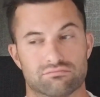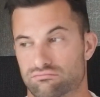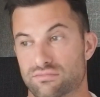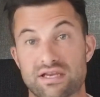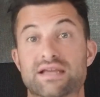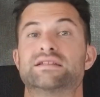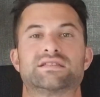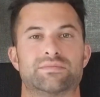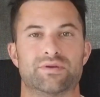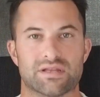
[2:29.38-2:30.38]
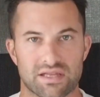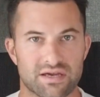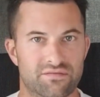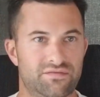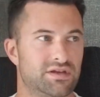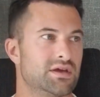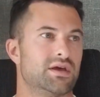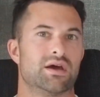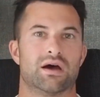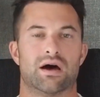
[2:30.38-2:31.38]
needs to be lived.
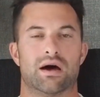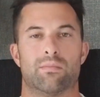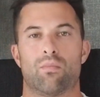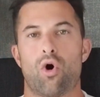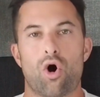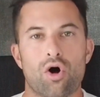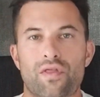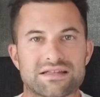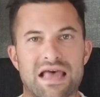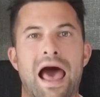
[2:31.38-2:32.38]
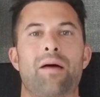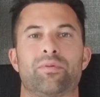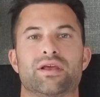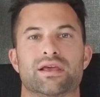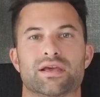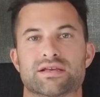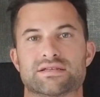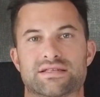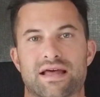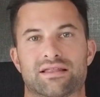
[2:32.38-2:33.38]
Um, all that's happening
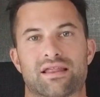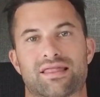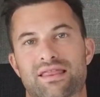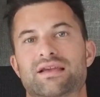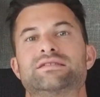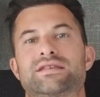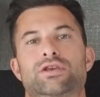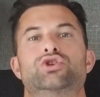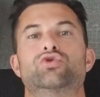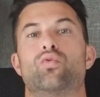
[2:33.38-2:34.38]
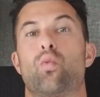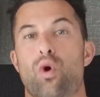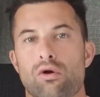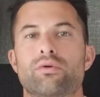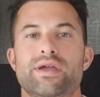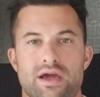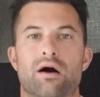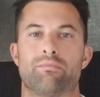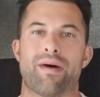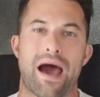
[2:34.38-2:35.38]
is that the things that you worry
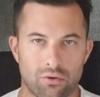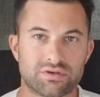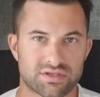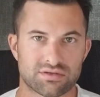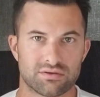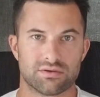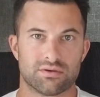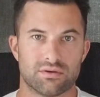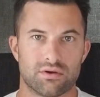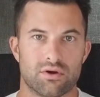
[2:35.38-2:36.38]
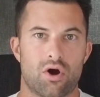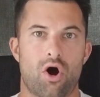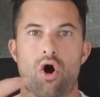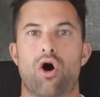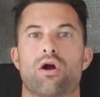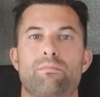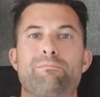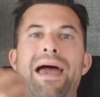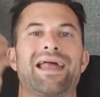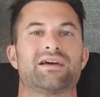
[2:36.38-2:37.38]
about are
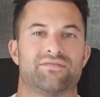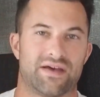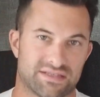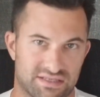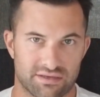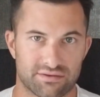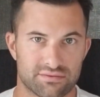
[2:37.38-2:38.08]
manifesting.